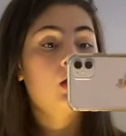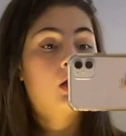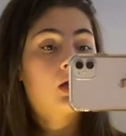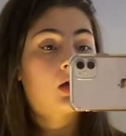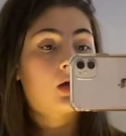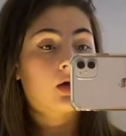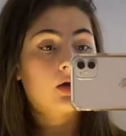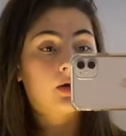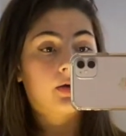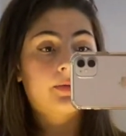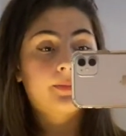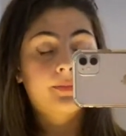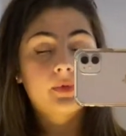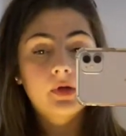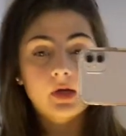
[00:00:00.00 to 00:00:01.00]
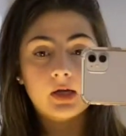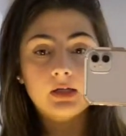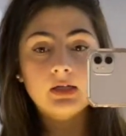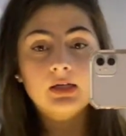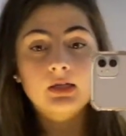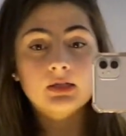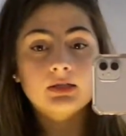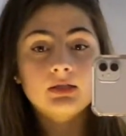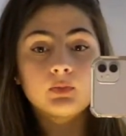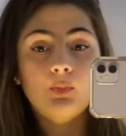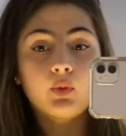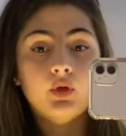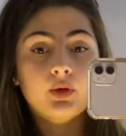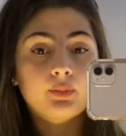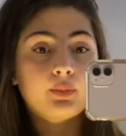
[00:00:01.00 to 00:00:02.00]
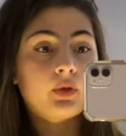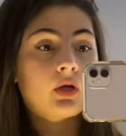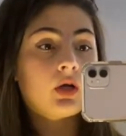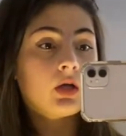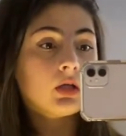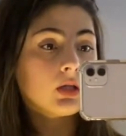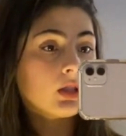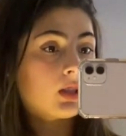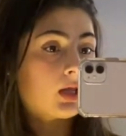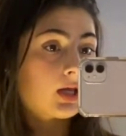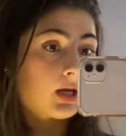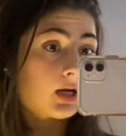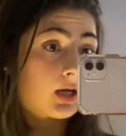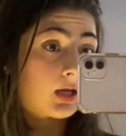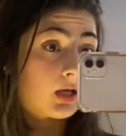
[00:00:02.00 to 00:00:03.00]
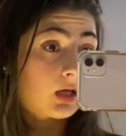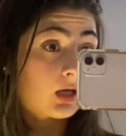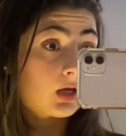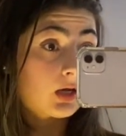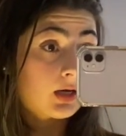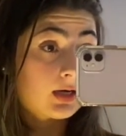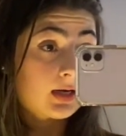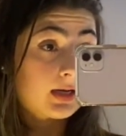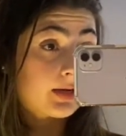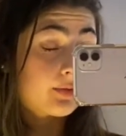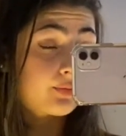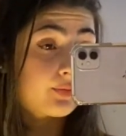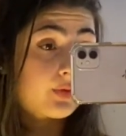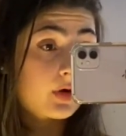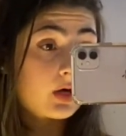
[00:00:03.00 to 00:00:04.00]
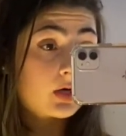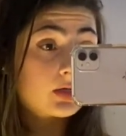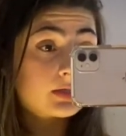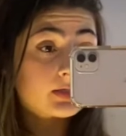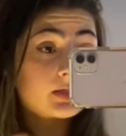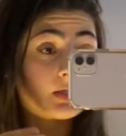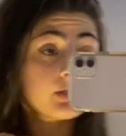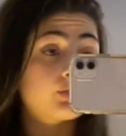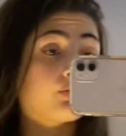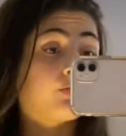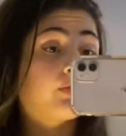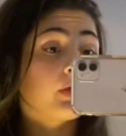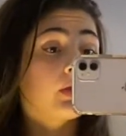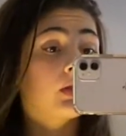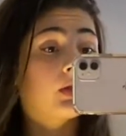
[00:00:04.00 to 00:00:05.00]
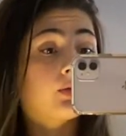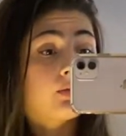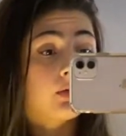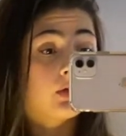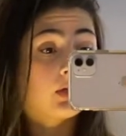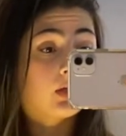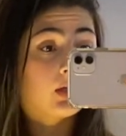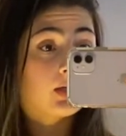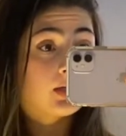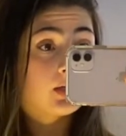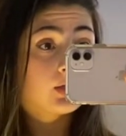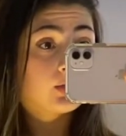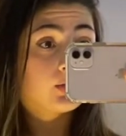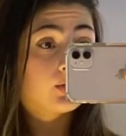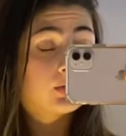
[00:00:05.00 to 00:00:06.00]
Adidas sport bra that I got at Ross. It's really, really cute.